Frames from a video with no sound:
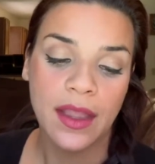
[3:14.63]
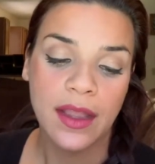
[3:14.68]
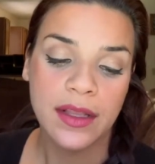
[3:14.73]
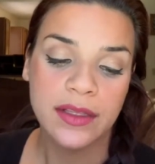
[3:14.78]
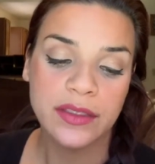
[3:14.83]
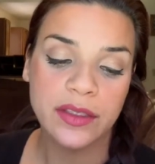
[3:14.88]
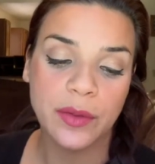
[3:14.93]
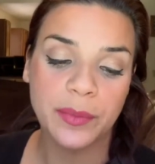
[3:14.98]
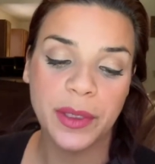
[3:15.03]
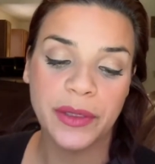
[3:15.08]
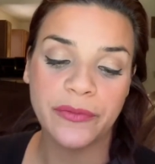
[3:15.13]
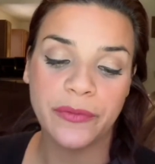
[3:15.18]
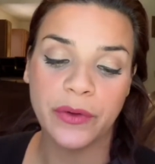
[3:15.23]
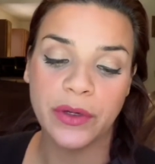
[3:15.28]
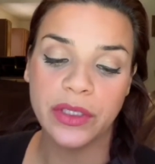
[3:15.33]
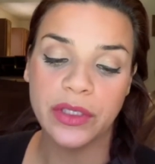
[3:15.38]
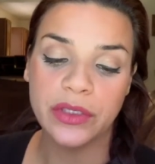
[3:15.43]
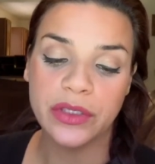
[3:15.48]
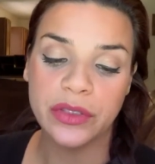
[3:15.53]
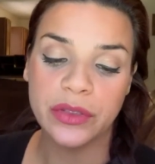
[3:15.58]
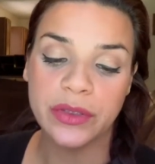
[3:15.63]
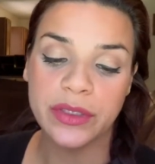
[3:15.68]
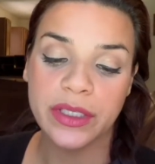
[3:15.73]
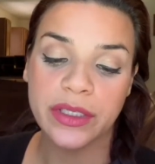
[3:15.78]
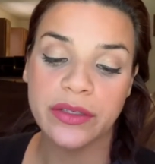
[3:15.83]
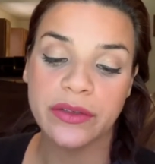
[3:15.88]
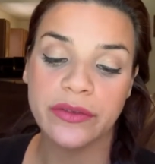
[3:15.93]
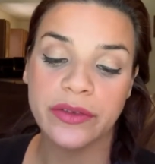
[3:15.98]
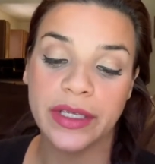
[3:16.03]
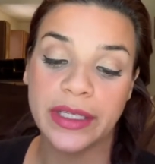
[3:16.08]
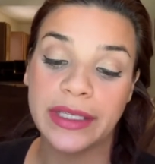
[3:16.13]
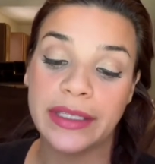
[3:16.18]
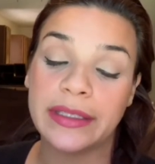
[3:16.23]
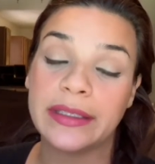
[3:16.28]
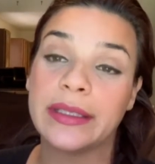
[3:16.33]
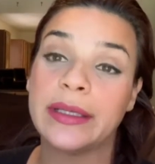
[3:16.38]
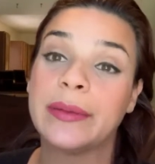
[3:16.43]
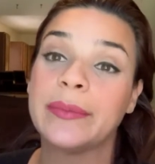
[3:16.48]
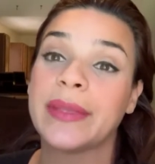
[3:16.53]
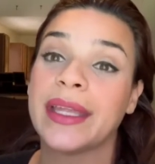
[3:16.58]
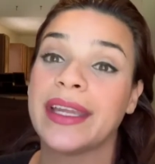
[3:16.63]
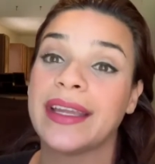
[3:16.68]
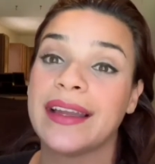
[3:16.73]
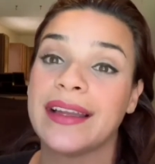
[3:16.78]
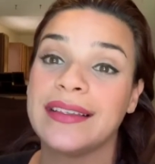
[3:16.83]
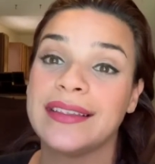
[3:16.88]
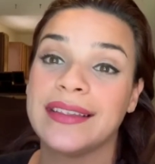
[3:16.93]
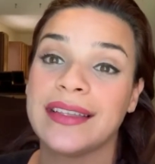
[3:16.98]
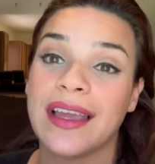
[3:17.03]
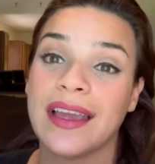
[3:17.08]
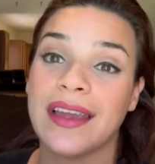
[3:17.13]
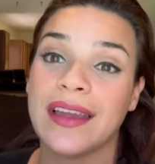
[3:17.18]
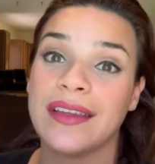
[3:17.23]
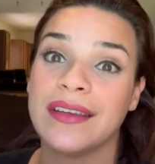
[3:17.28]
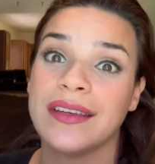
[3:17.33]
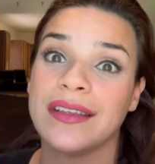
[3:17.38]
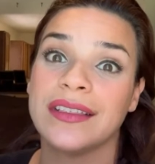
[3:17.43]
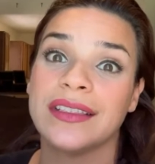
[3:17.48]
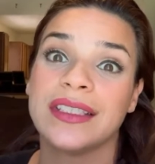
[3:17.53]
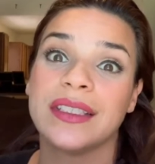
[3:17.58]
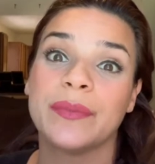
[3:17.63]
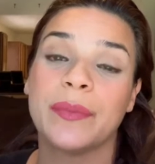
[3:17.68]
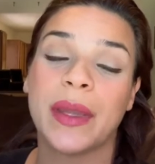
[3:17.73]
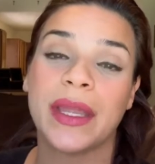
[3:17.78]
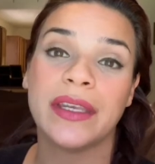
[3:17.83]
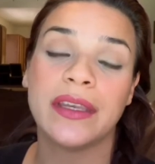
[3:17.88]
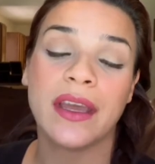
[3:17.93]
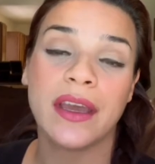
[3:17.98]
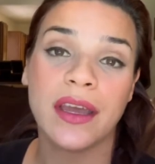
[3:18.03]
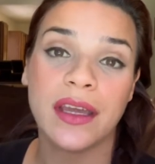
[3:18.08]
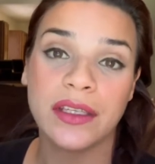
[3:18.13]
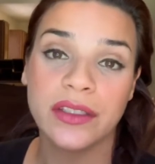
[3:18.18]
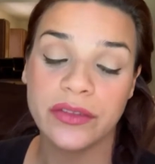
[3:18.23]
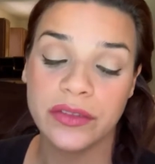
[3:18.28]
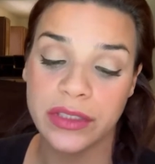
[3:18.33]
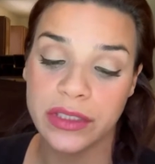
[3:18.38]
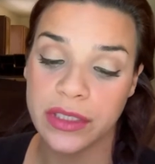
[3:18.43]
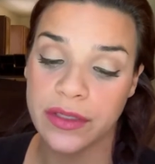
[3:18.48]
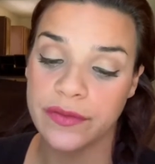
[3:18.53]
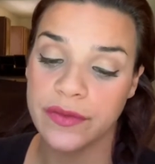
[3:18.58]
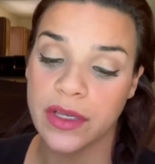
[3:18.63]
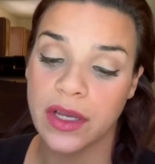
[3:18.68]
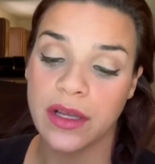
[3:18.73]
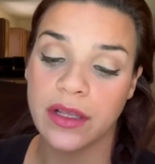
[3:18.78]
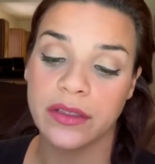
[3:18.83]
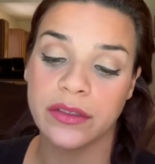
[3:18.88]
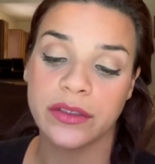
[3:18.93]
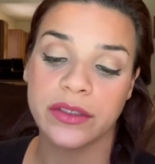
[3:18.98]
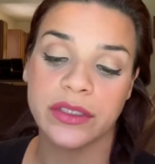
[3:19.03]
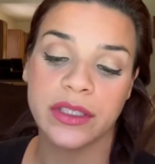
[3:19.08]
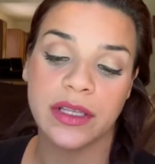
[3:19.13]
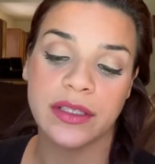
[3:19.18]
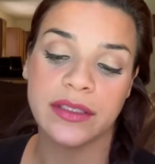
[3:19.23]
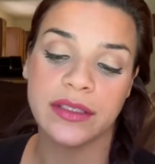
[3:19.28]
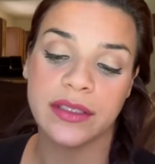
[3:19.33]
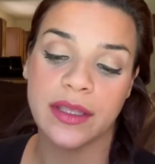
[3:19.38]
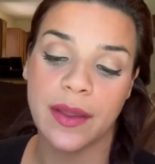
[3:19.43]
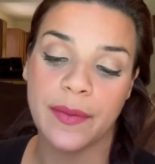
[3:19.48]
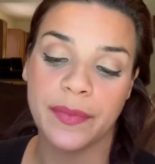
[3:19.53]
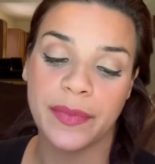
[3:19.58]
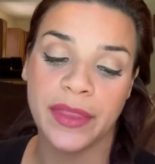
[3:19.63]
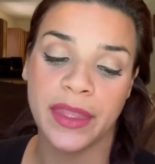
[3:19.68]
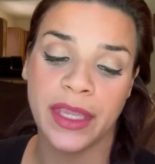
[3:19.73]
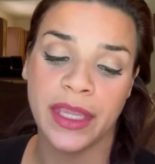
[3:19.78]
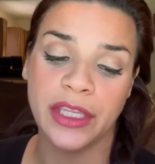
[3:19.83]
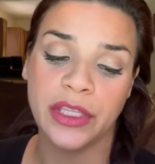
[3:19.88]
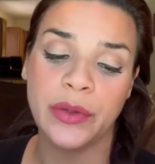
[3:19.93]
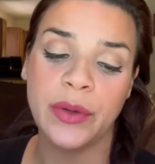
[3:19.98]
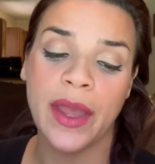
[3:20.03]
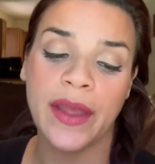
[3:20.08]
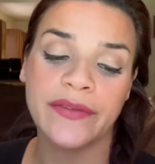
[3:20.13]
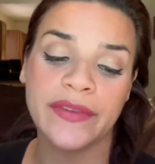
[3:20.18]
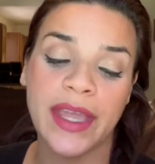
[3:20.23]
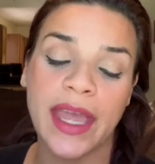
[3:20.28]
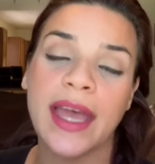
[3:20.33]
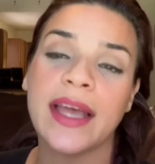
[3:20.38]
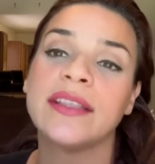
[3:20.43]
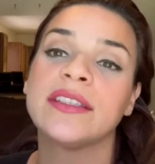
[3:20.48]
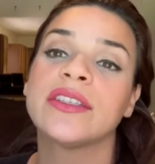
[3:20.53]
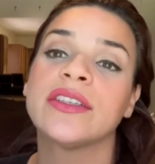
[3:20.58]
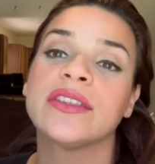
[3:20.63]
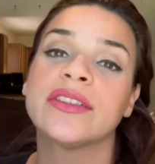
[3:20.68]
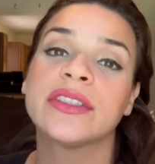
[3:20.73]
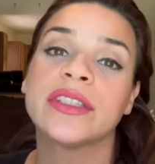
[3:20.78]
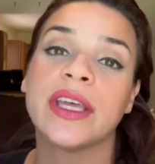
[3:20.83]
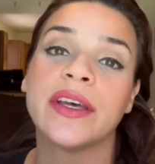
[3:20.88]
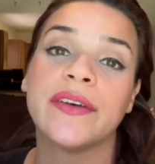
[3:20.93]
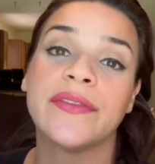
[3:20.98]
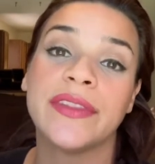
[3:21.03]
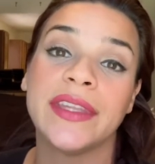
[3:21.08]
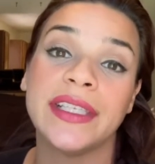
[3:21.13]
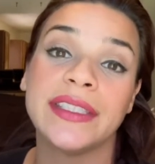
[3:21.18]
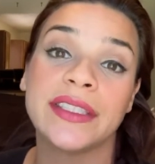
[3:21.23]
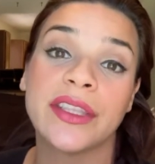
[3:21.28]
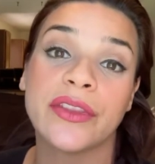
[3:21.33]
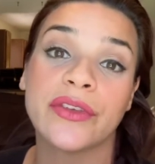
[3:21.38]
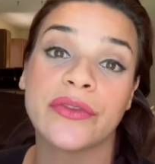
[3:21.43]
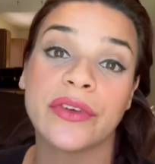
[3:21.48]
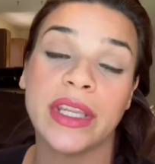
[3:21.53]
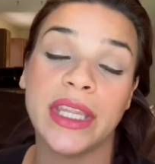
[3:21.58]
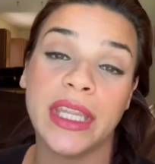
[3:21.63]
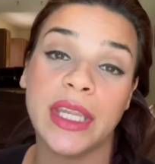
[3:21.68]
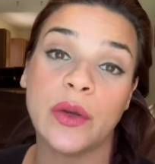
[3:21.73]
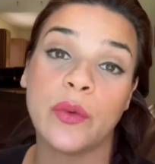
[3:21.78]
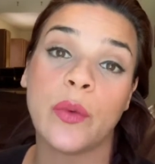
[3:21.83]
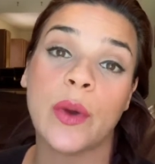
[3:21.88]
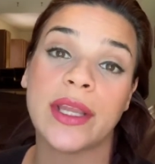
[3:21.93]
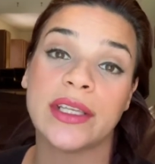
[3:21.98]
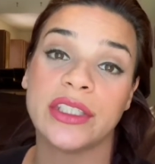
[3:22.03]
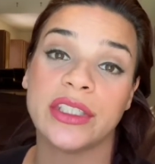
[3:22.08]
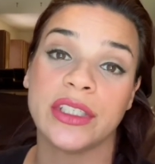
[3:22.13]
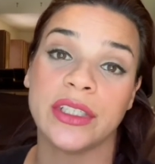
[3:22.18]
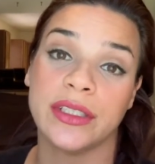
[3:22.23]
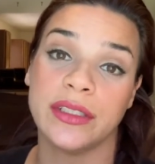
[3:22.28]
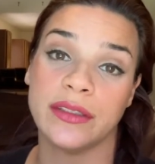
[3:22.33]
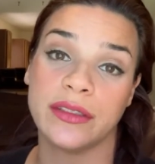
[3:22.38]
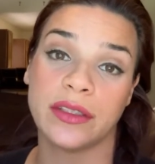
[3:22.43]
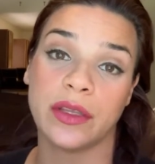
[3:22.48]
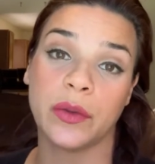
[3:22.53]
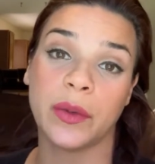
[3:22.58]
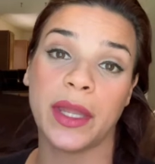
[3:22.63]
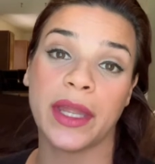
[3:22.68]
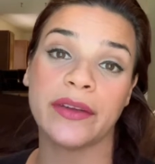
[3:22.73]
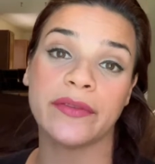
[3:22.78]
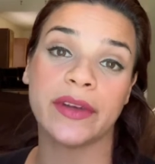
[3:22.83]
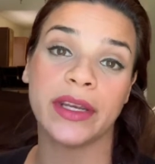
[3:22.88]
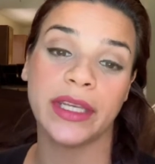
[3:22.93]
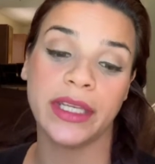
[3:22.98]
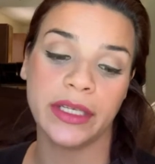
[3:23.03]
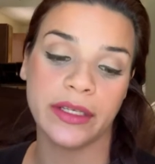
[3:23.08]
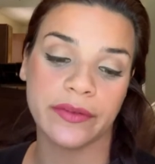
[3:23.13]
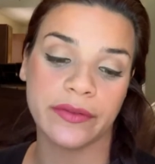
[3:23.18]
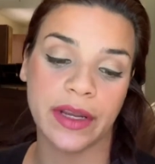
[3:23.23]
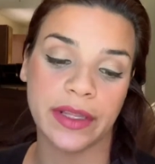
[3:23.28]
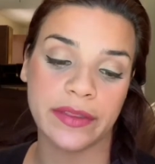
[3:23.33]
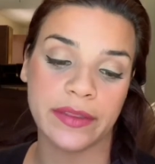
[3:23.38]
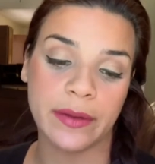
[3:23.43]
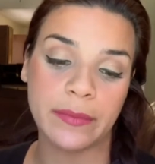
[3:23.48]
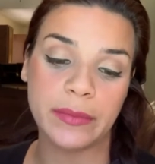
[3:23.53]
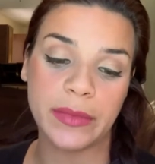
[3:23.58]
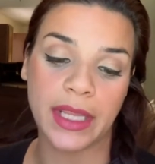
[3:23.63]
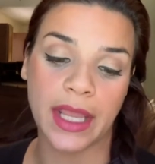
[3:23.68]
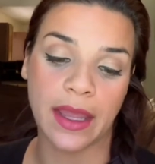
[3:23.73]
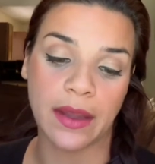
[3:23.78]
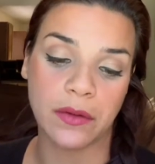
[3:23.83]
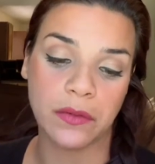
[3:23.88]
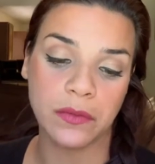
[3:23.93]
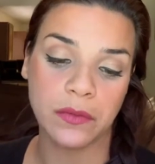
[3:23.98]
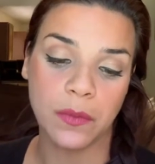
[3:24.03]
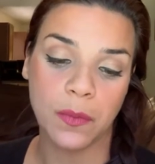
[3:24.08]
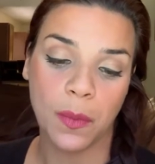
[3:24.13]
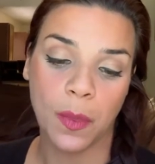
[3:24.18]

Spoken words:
So before you choose a curriculum, like I said, and spend hundreds of dollars on something, you have to ask yourself these 3 questions. So get ready to write them down.